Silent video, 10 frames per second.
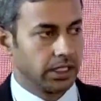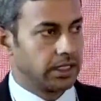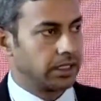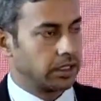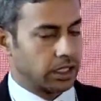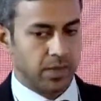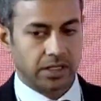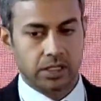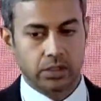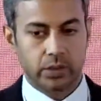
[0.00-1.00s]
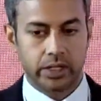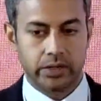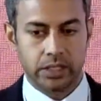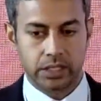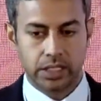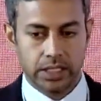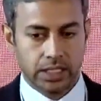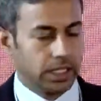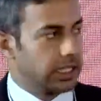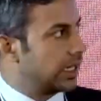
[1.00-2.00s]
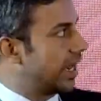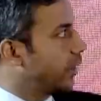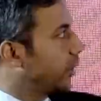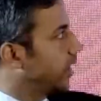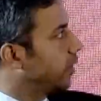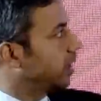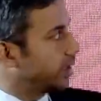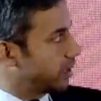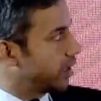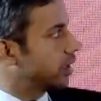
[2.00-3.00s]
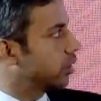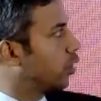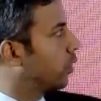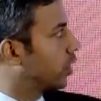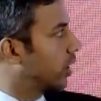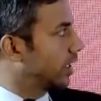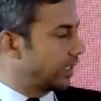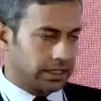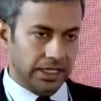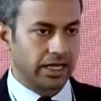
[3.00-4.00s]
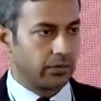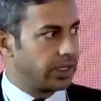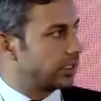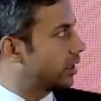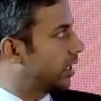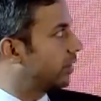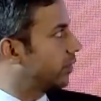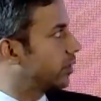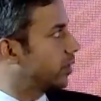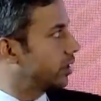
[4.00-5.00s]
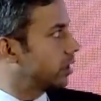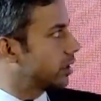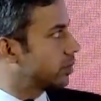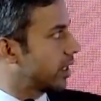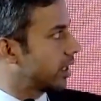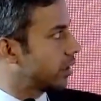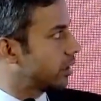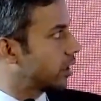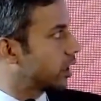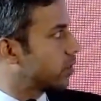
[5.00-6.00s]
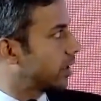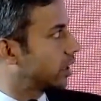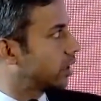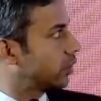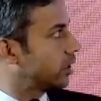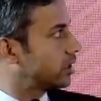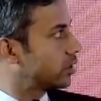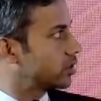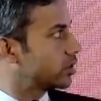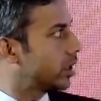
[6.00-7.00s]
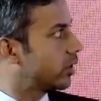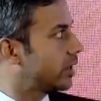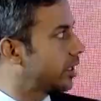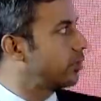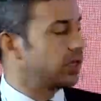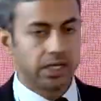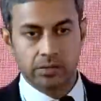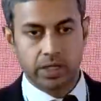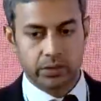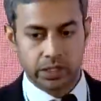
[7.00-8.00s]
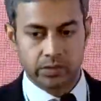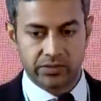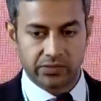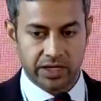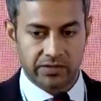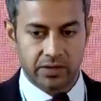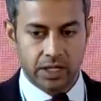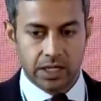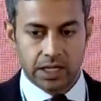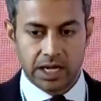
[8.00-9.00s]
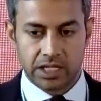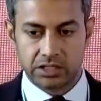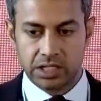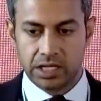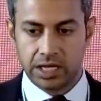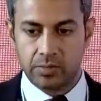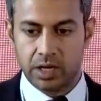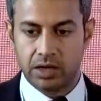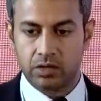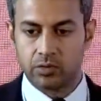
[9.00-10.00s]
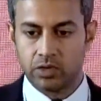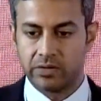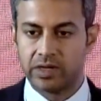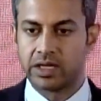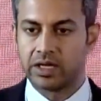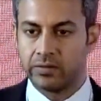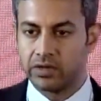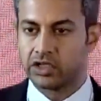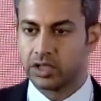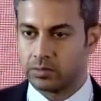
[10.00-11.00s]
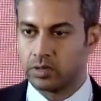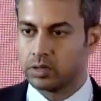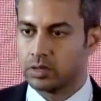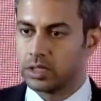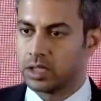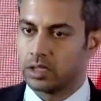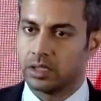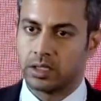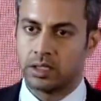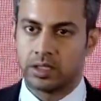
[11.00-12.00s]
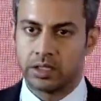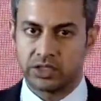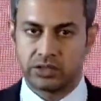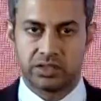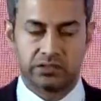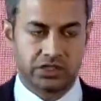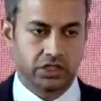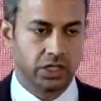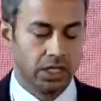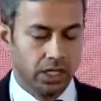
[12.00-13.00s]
That is expected to increase. Lightweighting materials, overall, I think lightweight materials market is expected to reach close to around 100 billion by 2025, largely led by automotive and in aviation, because these are the industries which